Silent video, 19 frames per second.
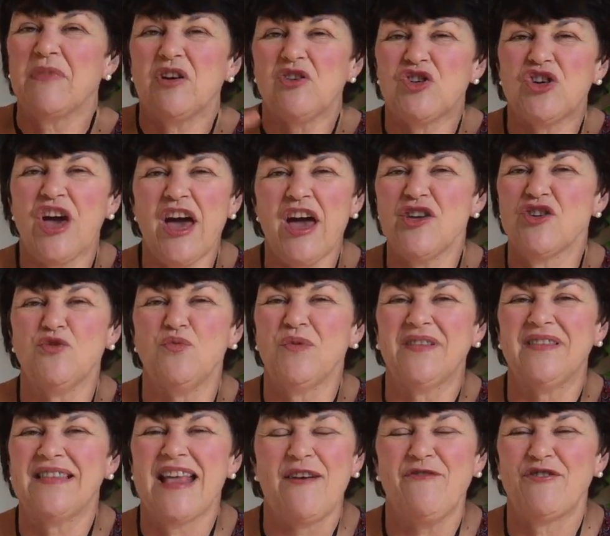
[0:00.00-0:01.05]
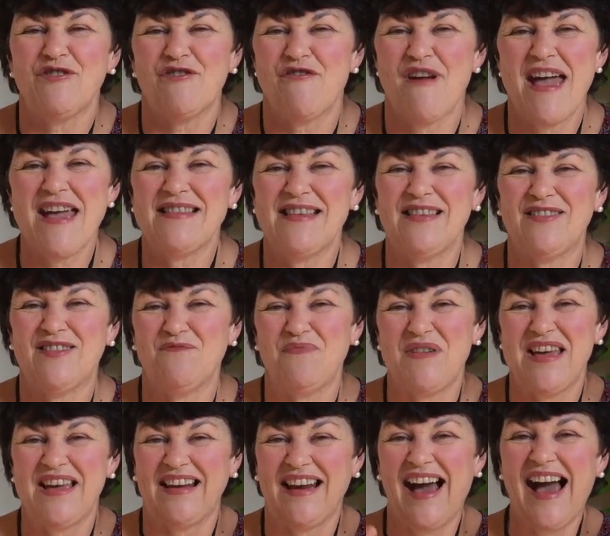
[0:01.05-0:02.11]
Church was never created to
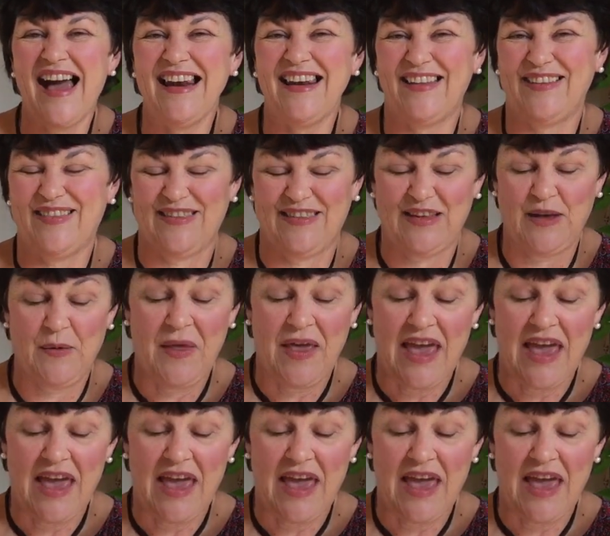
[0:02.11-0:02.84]
be an island.